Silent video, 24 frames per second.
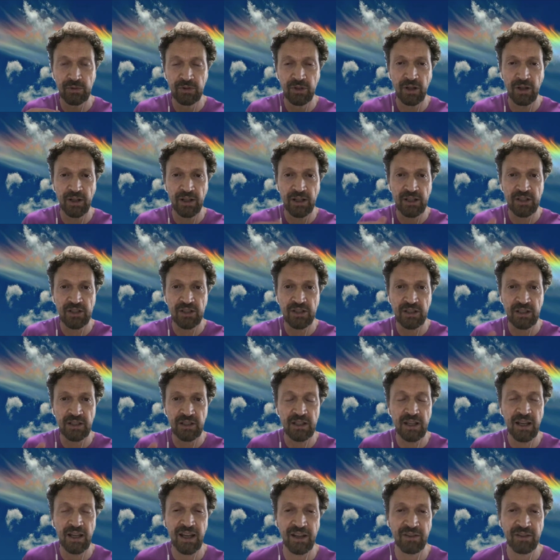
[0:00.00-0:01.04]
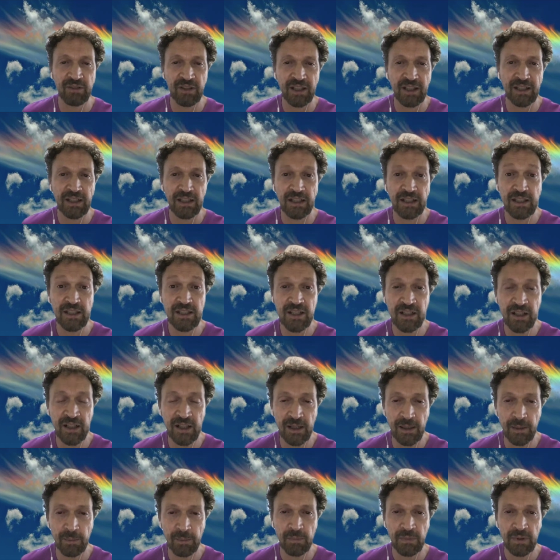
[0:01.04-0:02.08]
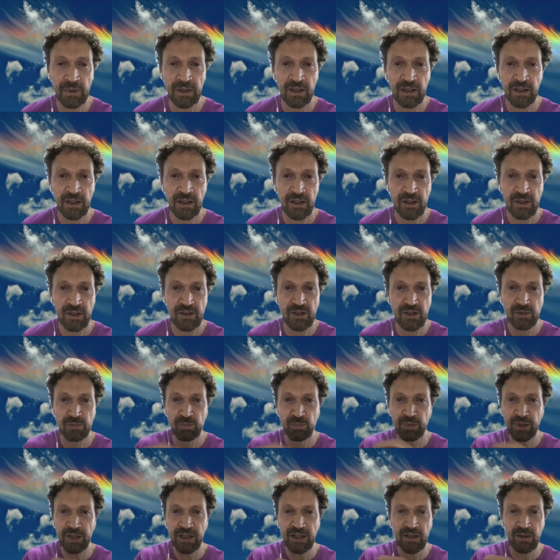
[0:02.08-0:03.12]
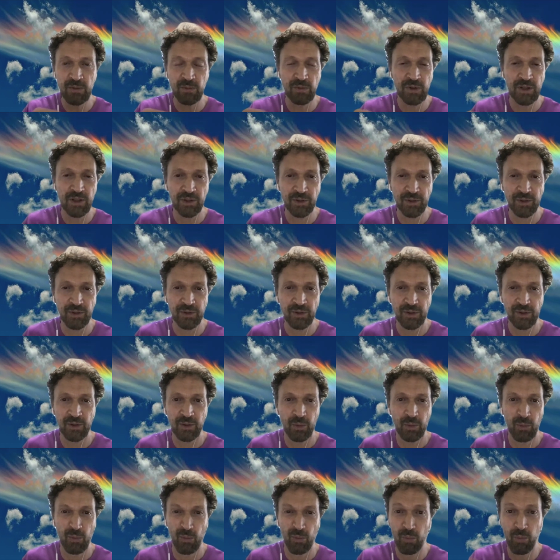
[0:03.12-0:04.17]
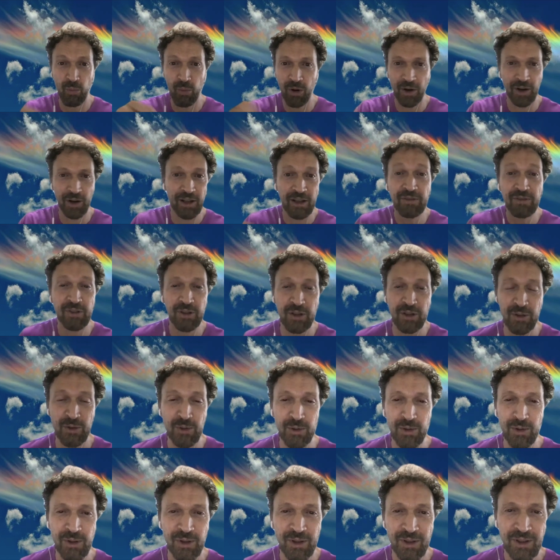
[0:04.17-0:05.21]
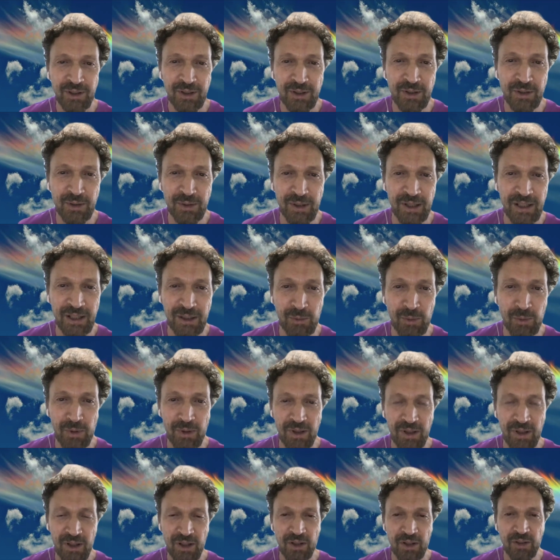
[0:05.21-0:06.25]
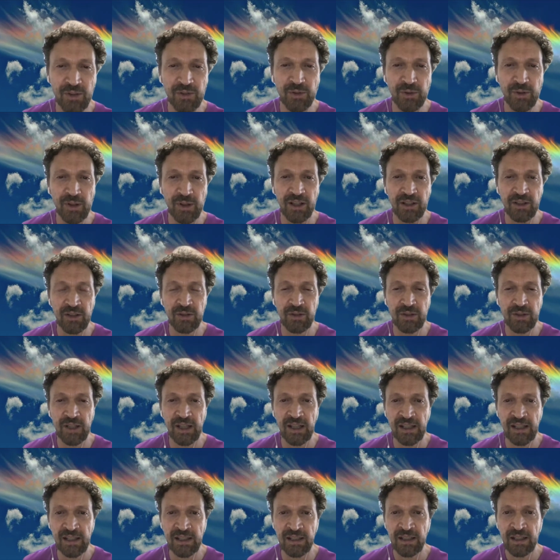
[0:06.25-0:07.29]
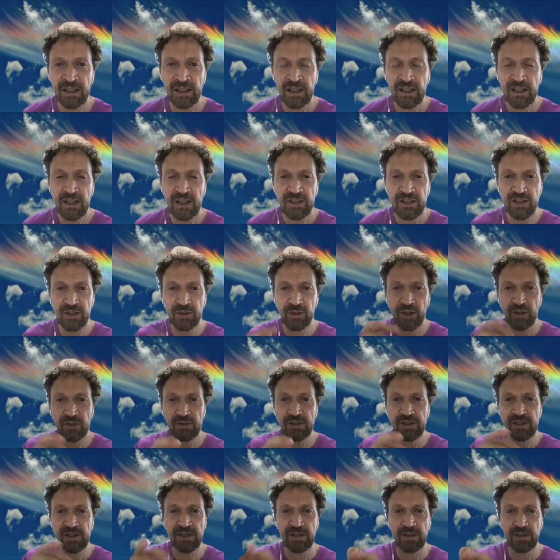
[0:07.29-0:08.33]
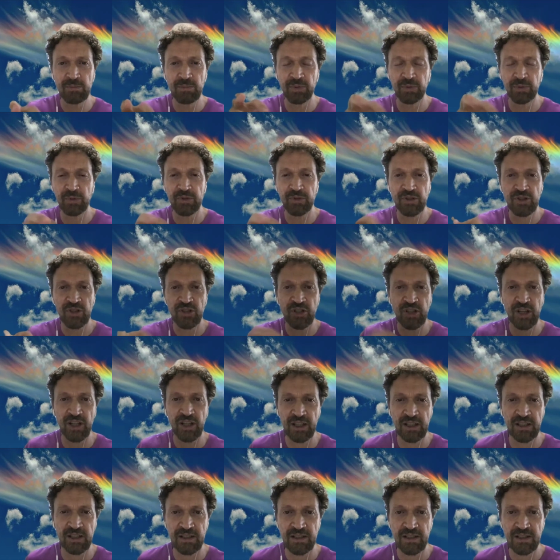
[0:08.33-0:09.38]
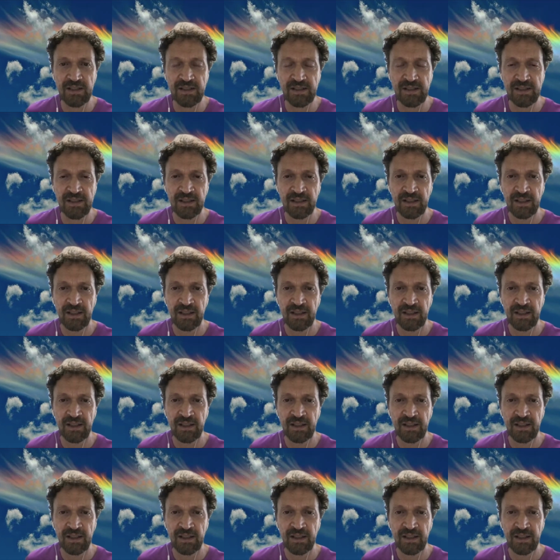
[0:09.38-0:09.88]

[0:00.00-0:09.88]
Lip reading: not actually having any time to be with whatever you're doing throughout your day? So those simple check-ins